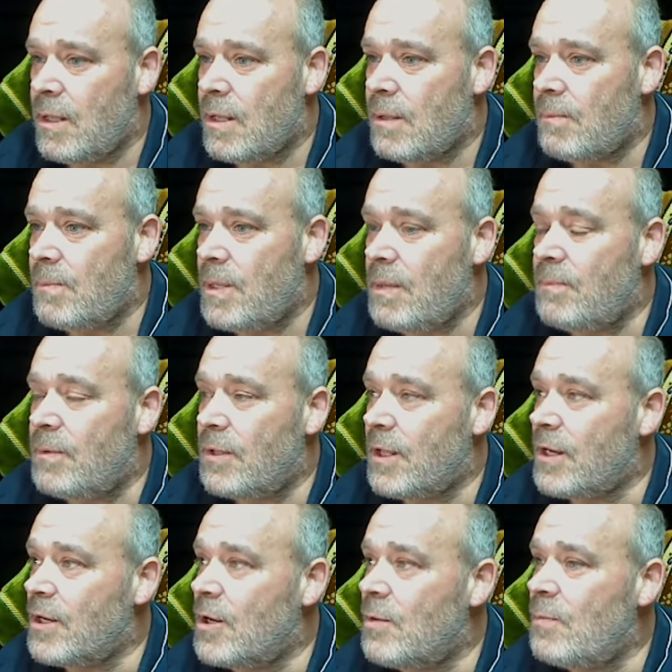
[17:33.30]
people that
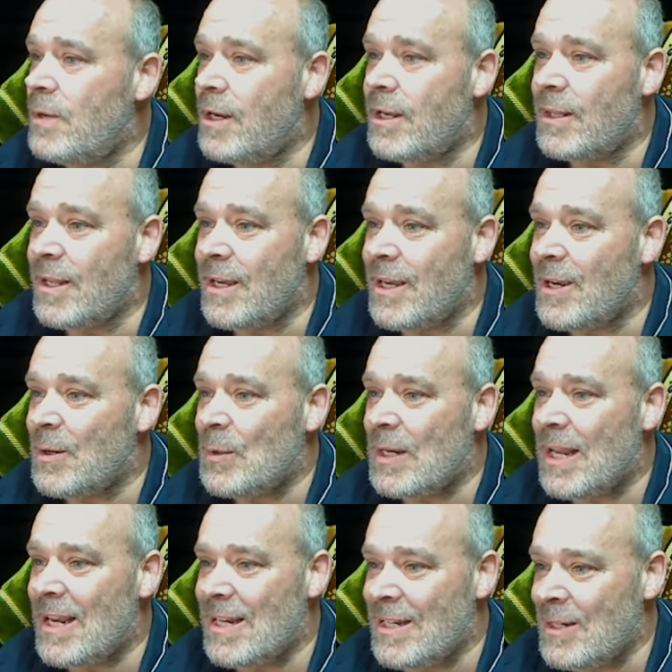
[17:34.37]
know me and they hear what
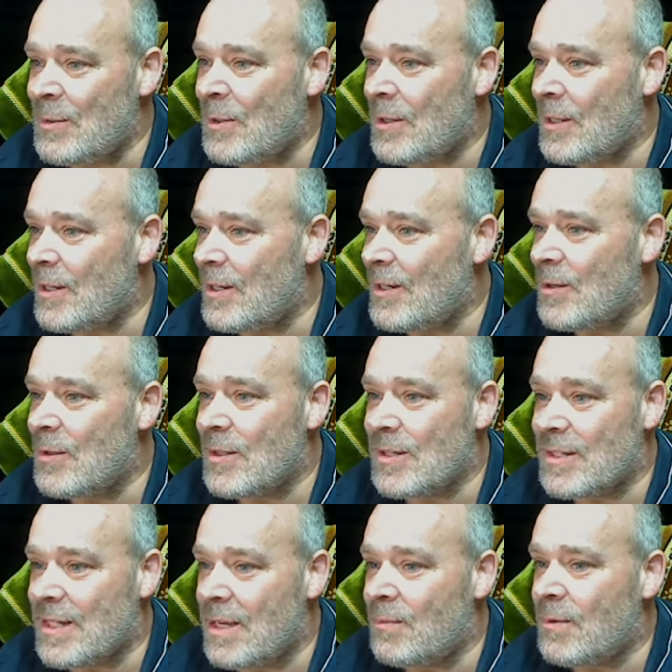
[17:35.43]
I do on the during the
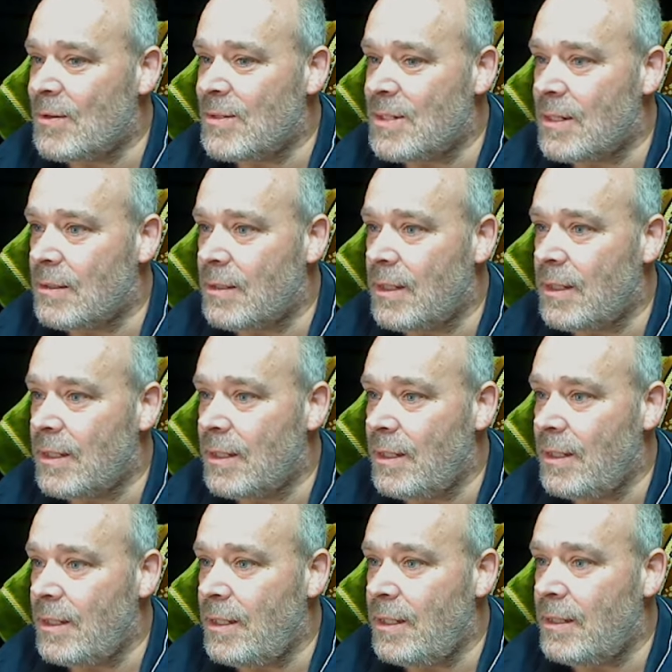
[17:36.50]
summers, they're like,
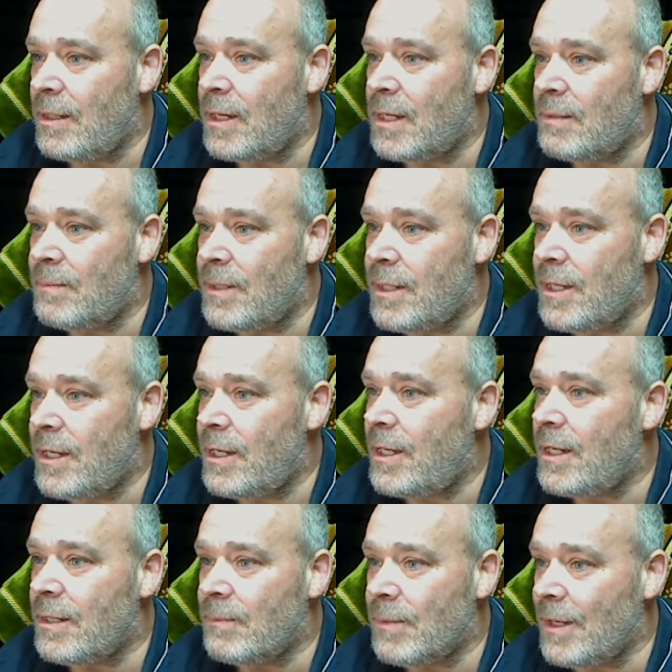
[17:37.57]
"You got to be
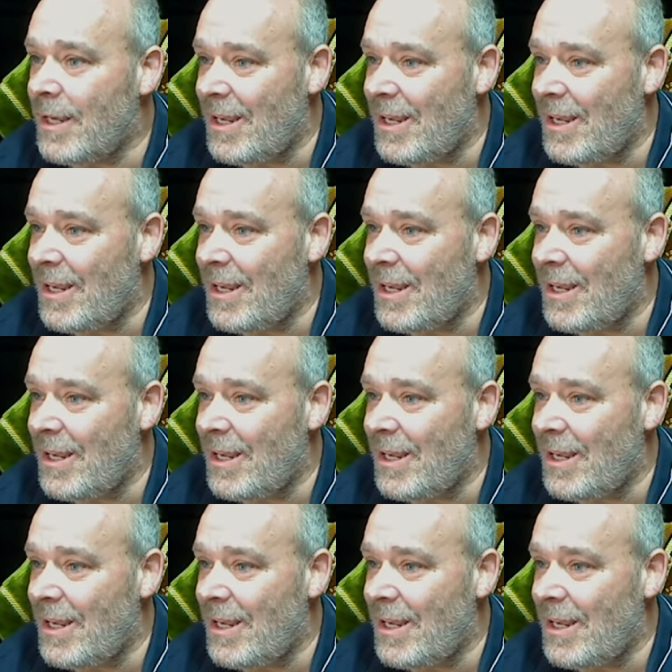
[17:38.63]
kidding me."